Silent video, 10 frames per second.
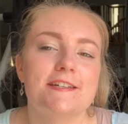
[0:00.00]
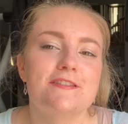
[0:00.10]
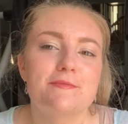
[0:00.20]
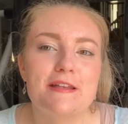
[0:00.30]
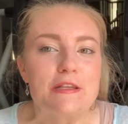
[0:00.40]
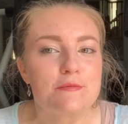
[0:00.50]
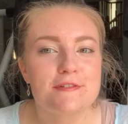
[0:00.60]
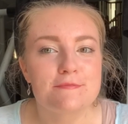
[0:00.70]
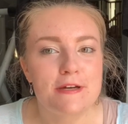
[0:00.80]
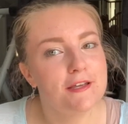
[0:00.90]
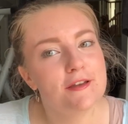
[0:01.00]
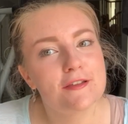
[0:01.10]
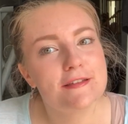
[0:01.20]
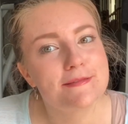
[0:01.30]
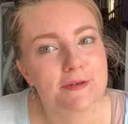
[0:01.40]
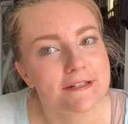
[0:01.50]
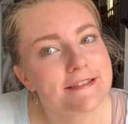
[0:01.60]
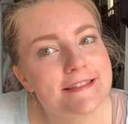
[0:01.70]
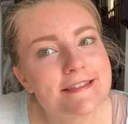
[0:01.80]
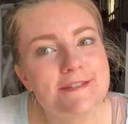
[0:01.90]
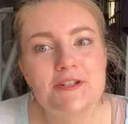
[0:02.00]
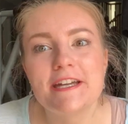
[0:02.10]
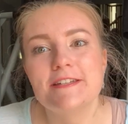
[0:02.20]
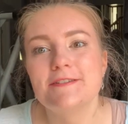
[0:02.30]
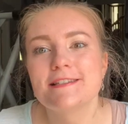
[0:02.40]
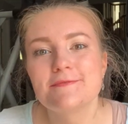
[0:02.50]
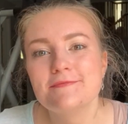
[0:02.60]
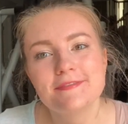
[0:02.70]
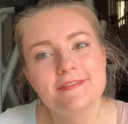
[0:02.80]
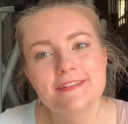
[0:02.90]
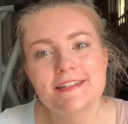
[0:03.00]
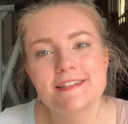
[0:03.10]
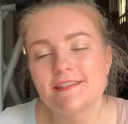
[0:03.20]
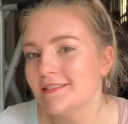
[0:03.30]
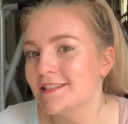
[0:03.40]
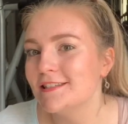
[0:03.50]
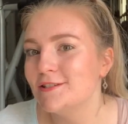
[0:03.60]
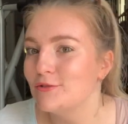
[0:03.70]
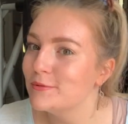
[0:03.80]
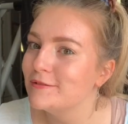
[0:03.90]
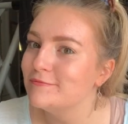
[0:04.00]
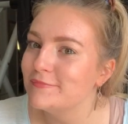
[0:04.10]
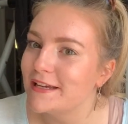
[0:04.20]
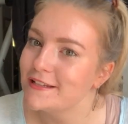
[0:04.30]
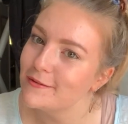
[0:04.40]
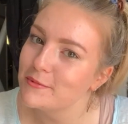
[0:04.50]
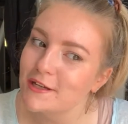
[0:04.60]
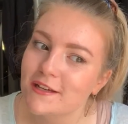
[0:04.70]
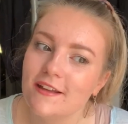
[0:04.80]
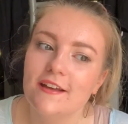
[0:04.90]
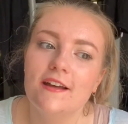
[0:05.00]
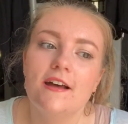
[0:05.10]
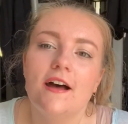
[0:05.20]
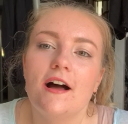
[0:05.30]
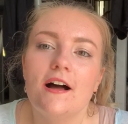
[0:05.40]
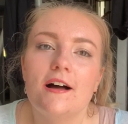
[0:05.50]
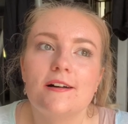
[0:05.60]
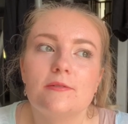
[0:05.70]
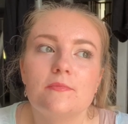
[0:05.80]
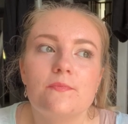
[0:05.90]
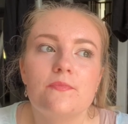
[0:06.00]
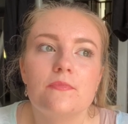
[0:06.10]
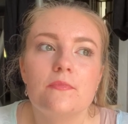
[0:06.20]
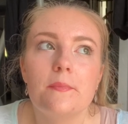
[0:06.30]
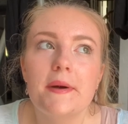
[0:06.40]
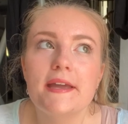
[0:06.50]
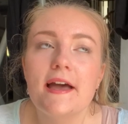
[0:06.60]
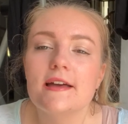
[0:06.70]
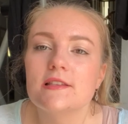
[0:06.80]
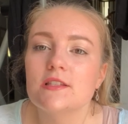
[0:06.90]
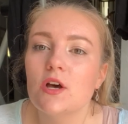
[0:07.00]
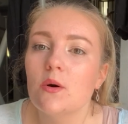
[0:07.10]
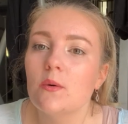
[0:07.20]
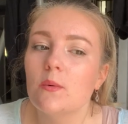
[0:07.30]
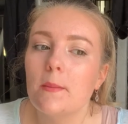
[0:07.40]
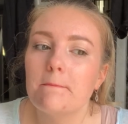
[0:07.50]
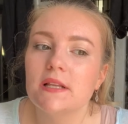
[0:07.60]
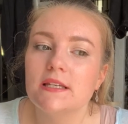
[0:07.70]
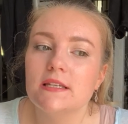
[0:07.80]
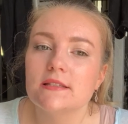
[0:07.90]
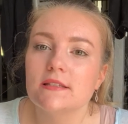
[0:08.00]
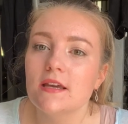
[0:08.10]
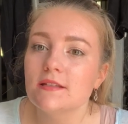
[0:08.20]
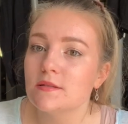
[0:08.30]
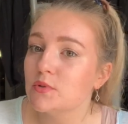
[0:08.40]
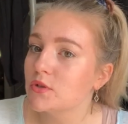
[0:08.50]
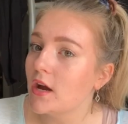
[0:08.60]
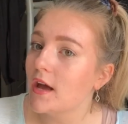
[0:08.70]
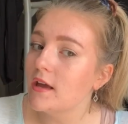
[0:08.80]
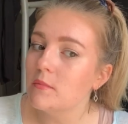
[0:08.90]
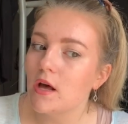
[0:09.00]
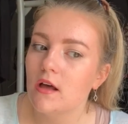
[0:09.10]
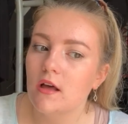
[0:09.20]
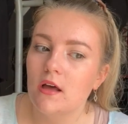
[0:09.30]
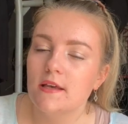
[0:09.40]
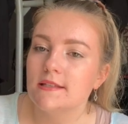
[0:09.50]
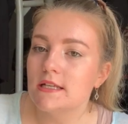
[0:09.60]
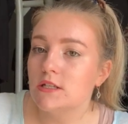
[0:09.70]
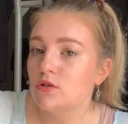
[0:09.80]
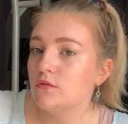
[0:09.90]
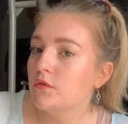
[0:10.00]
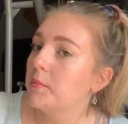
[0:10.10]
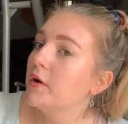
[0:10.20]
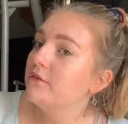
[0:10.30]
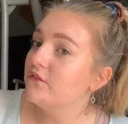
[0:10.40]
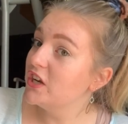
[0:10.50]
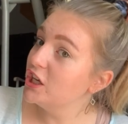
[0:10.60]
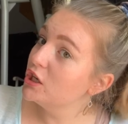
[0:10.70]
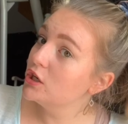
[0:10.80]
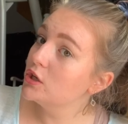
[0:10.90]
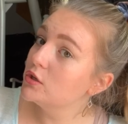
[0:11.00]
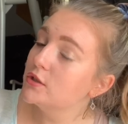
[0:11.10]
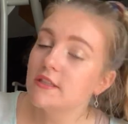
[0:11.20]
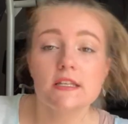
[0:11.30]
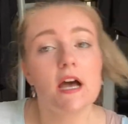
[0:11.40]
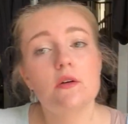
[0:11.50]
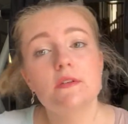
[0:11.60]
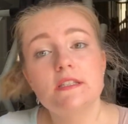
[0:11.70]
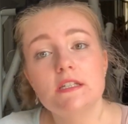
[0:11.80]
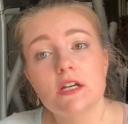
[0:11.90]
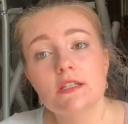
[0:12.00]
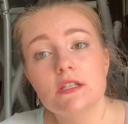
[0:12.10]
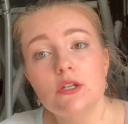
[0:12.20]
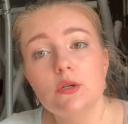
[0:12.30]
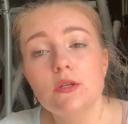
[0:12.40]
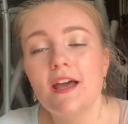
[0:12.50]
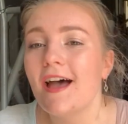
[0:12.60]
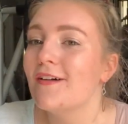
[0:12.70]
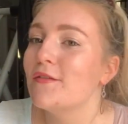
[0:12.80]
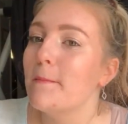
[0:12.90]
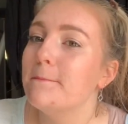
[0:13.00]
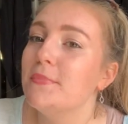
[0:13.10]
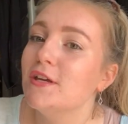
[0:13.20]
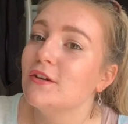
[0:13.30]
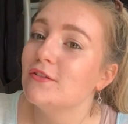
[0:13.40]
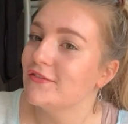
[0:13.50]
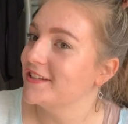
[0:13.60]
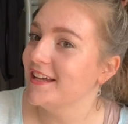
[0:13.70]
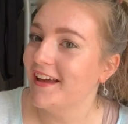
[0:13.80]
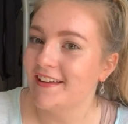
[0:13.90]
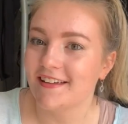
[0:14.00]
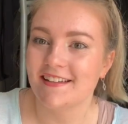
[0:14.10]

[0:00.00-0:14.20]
You spend so much money on all these purses and you can't use them because of this stupid pandemic. Um, but yeah, so please like, subscribe, Stay tuned for more videos. I will see y'all soon. Have a beautiful day.